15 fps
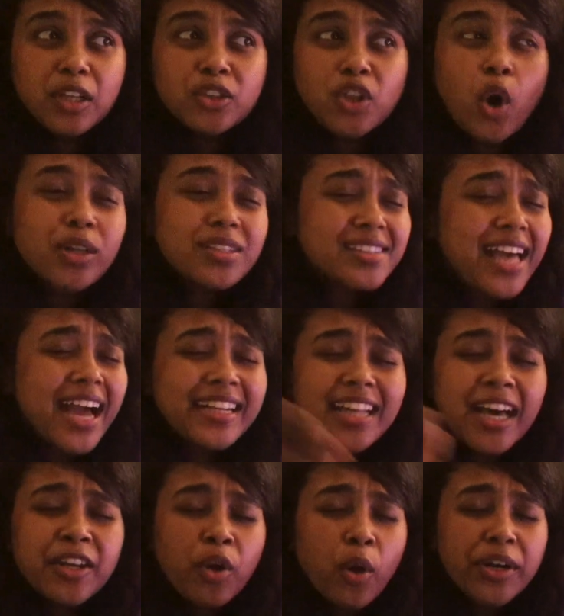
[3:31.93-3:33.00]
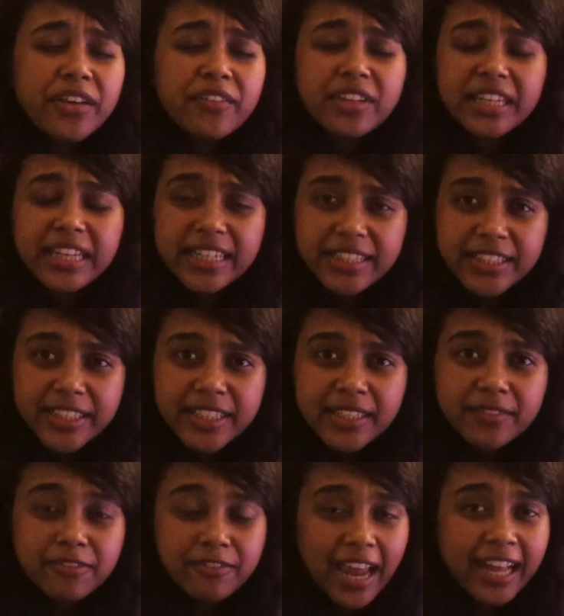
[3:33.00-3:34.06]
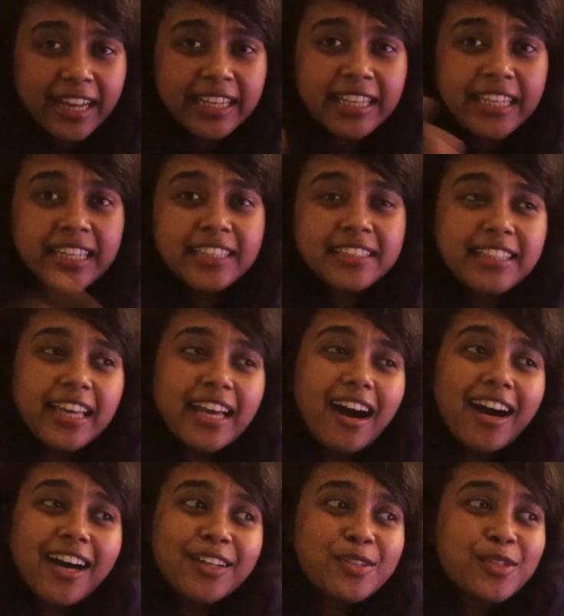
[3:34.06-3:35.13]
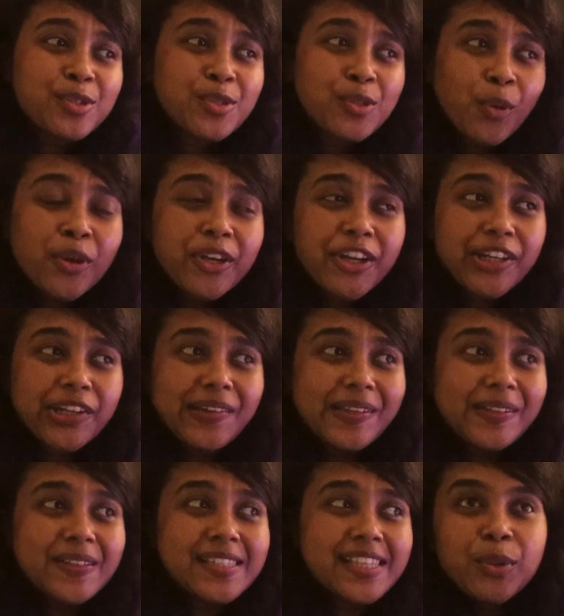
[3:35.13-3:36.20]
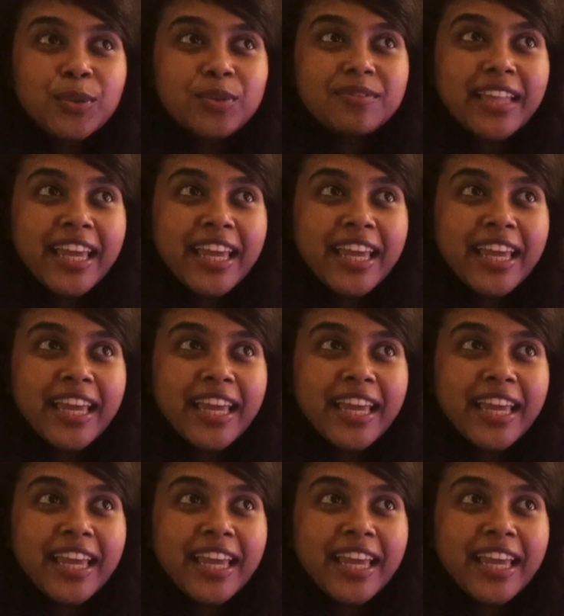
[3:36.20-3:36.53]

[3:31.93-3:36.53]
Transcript: thoughts that are not even needed frankly they are so ridiculous you